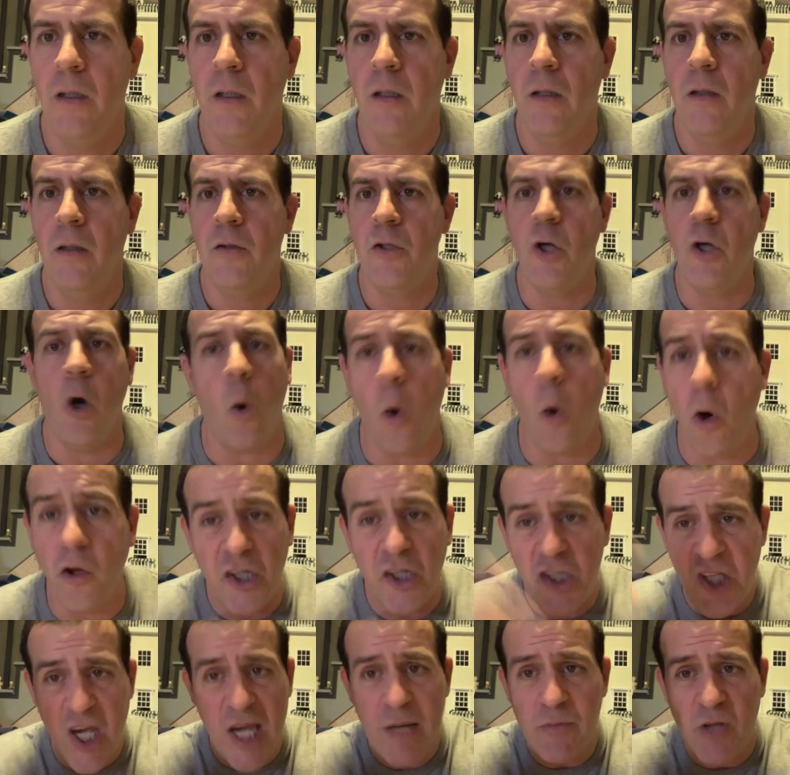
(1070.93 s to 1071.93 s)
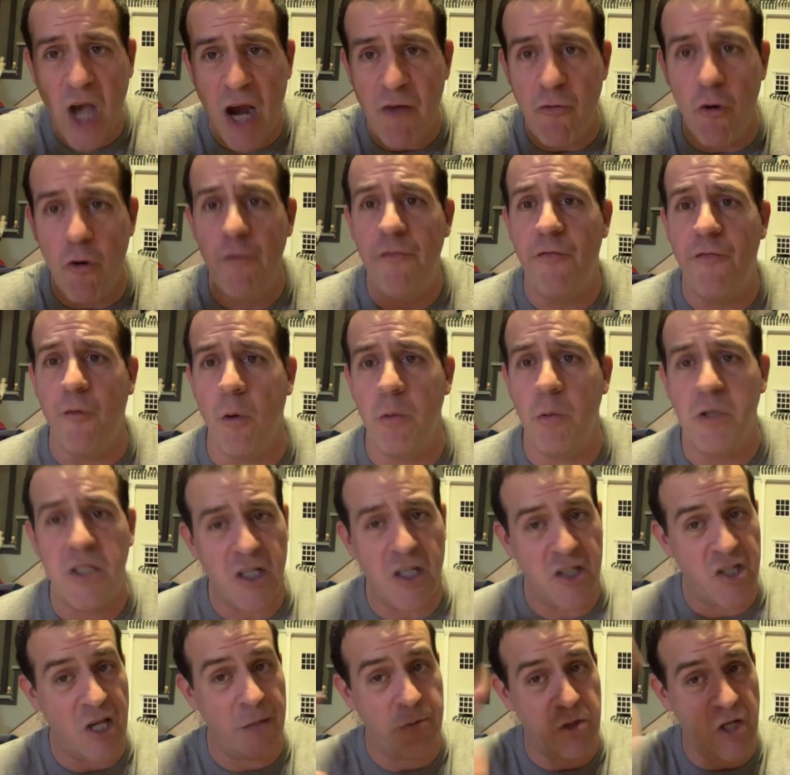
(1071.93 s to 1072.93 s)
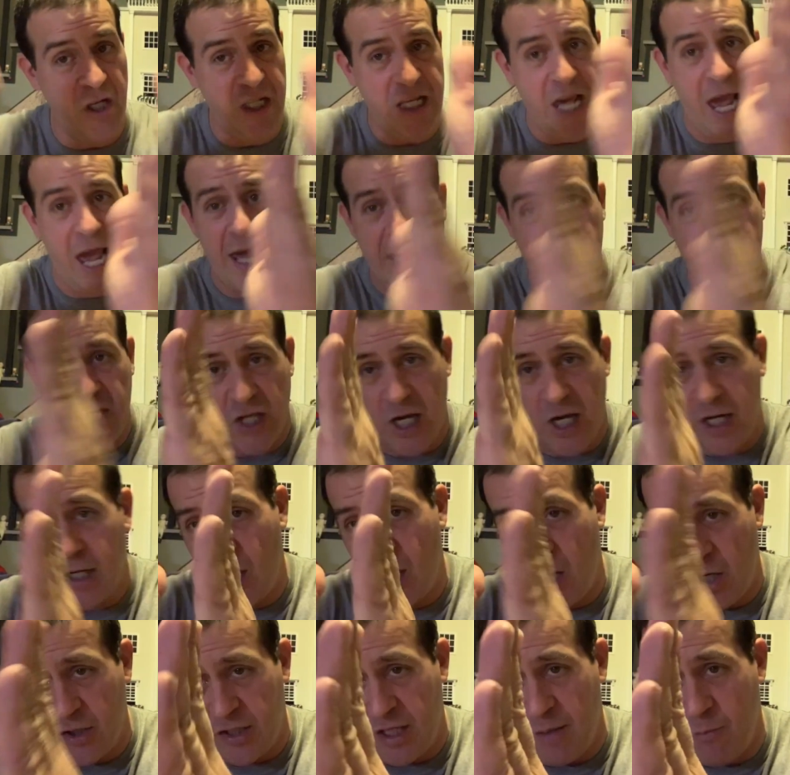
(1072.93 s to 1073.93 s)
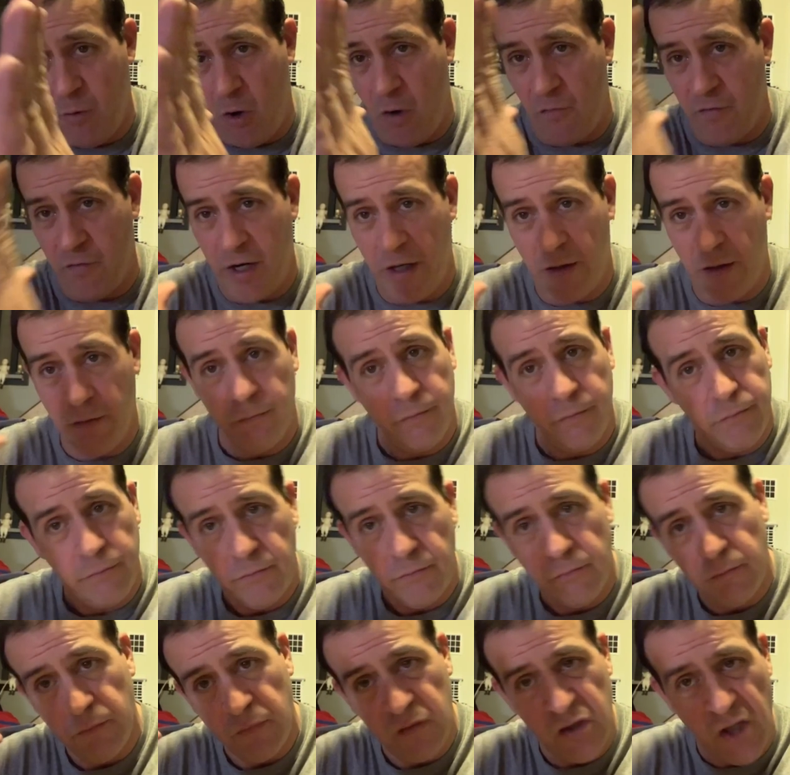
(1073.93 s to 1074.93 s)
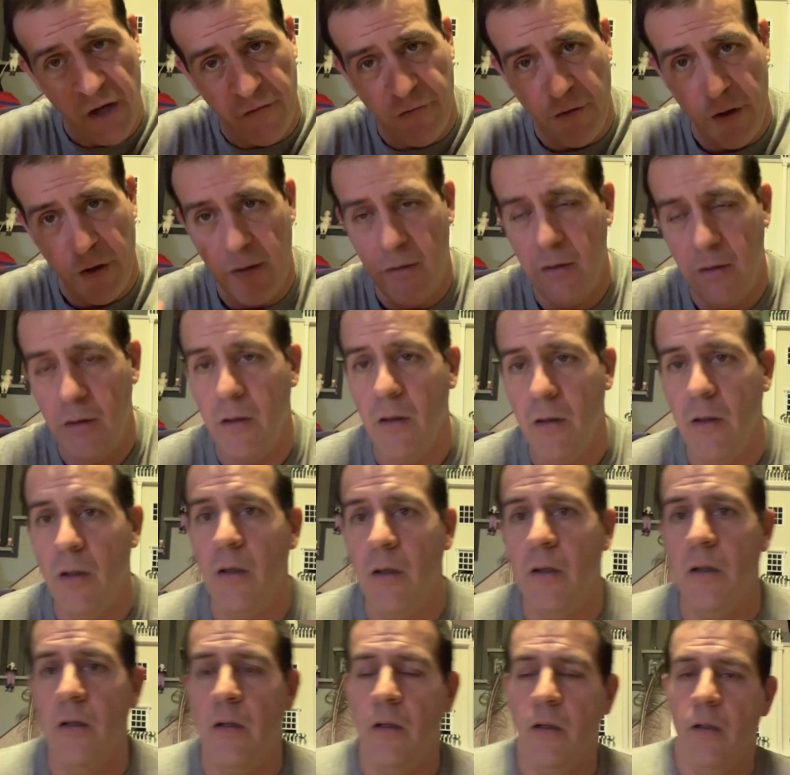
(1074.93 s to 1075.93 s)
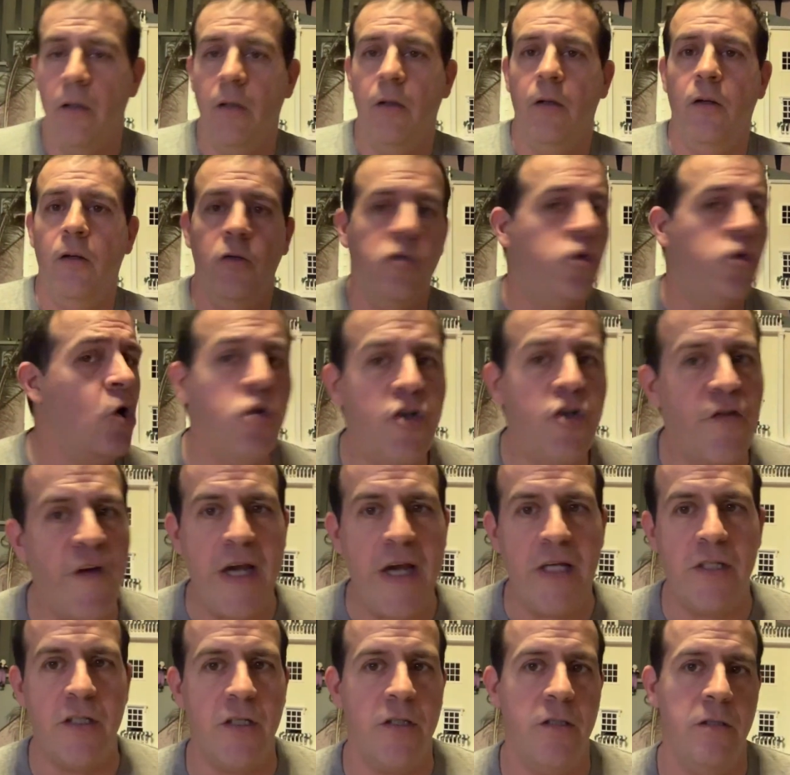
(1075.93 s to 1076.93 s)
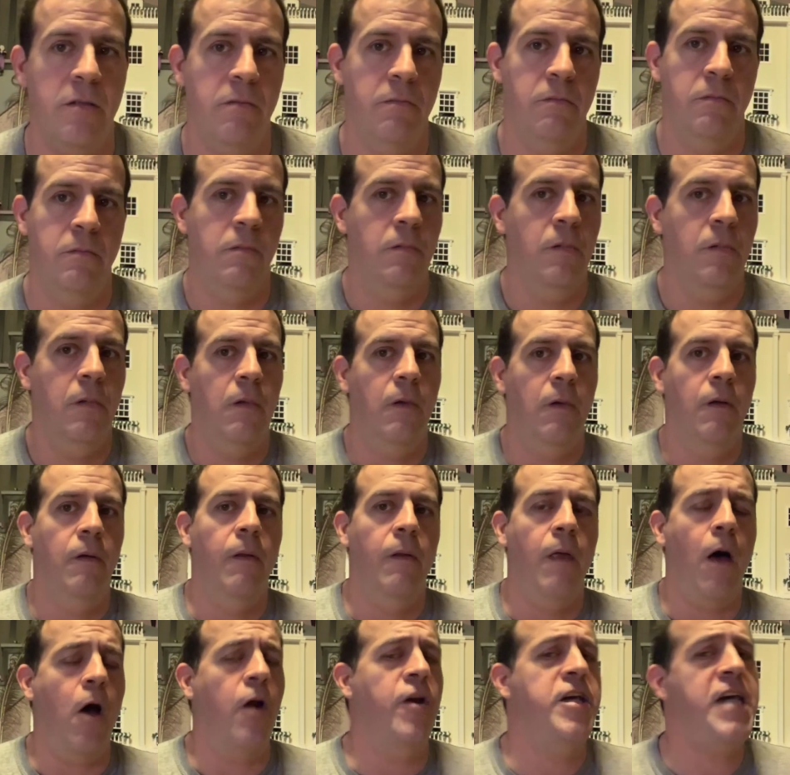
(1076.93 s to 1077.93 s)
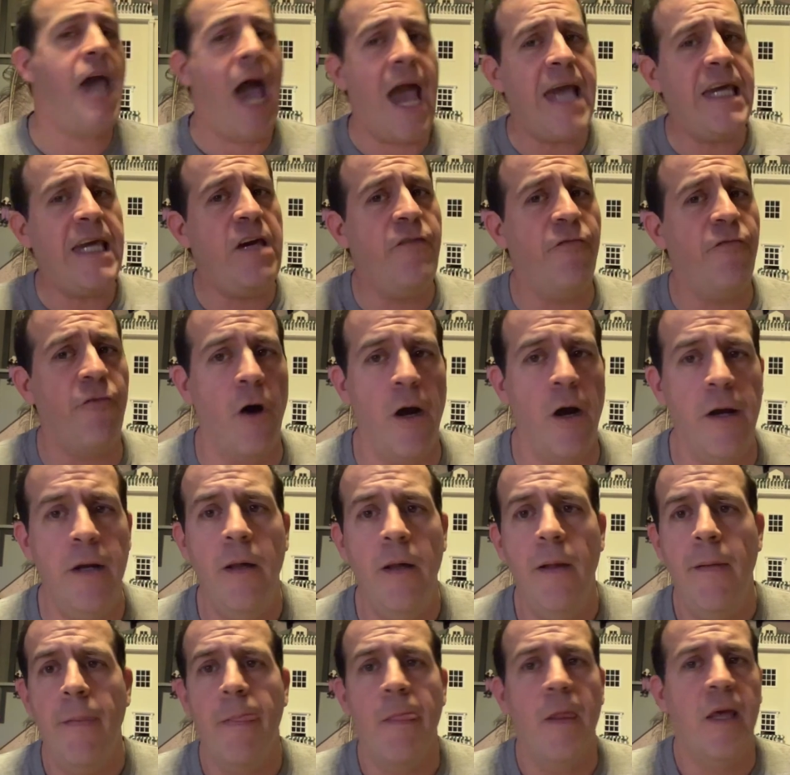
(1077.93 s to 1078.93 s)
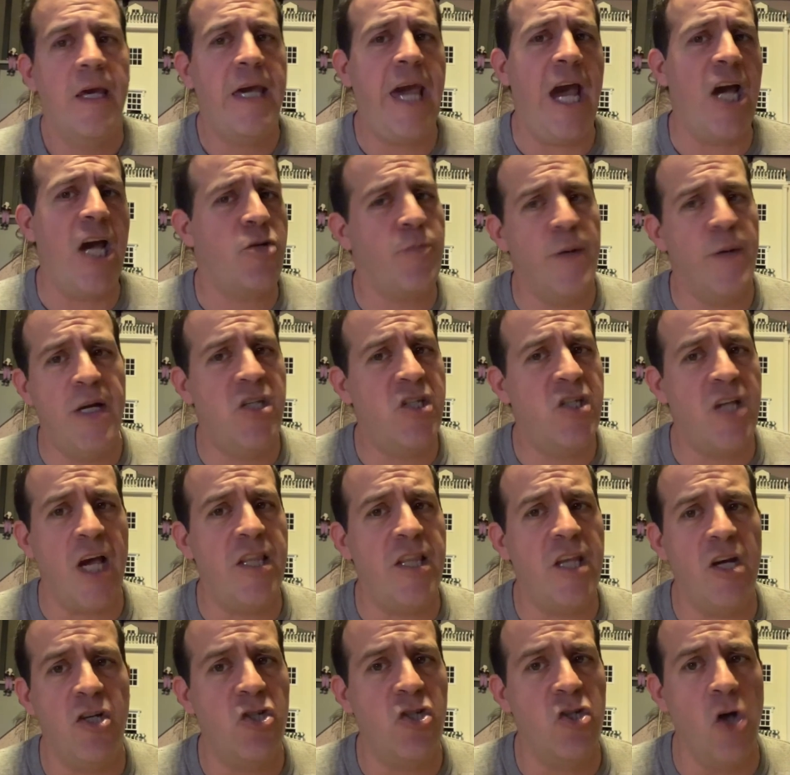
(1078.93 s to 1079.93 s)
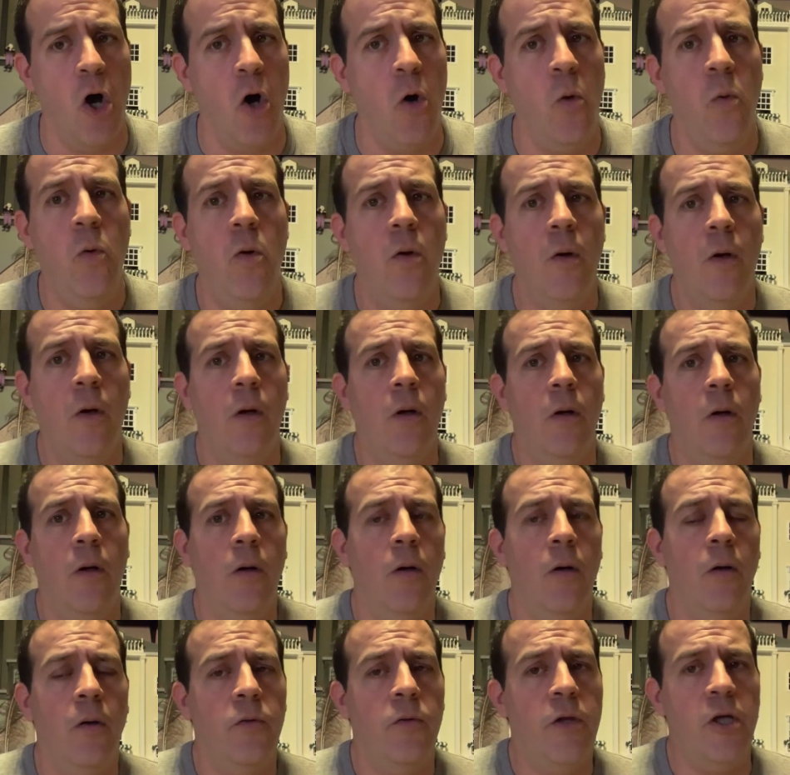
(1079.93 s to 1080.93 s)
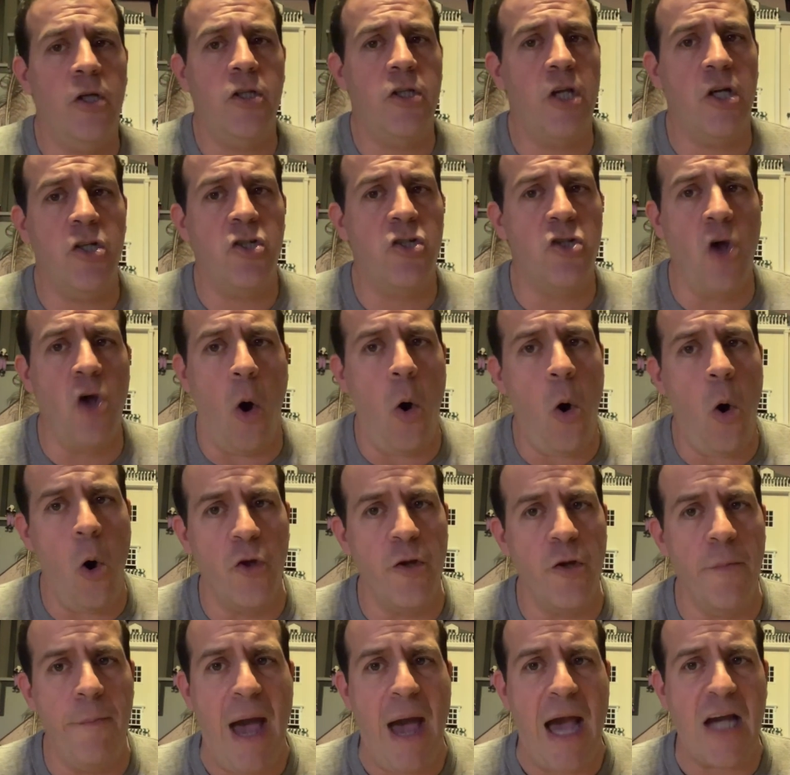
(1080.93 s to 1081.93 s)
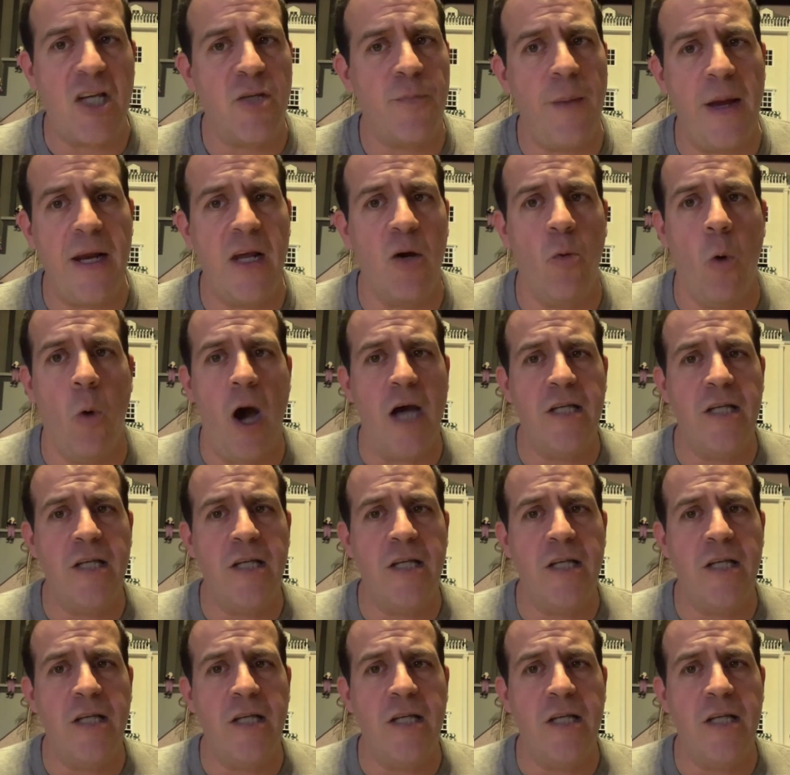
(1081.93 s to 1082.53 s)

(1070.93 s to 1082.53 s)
You know, all the teams I root for, with the exception of the Yankees, I cut them over there. Different. Douche faces. On the Yankee front, Cashman has said there's no holding back spending-wise,